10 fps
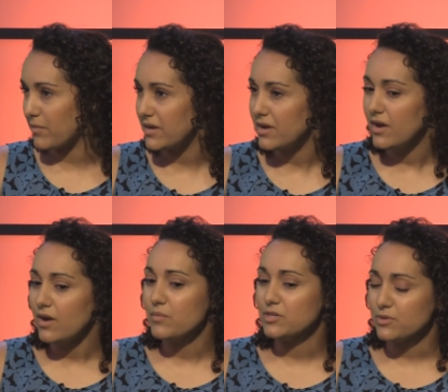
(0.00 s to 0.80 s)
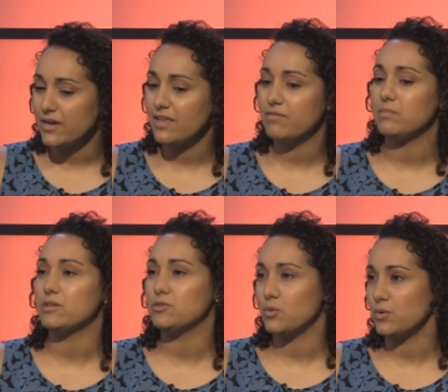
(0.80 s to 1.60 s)
We we try to give them
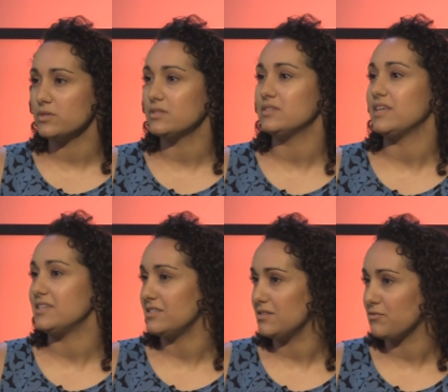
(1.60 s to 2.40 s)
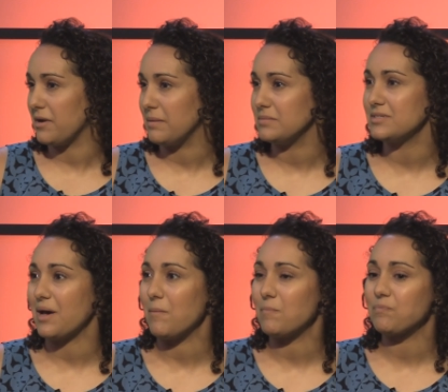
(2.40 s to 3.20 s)
the tools, the sentence frames,
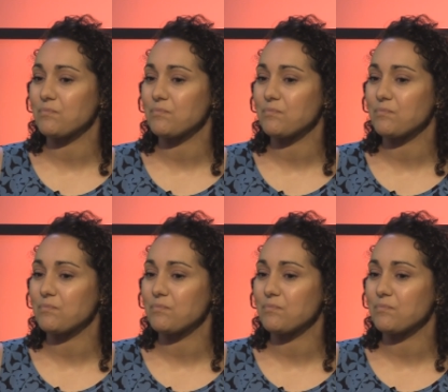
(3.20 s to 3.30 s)
um,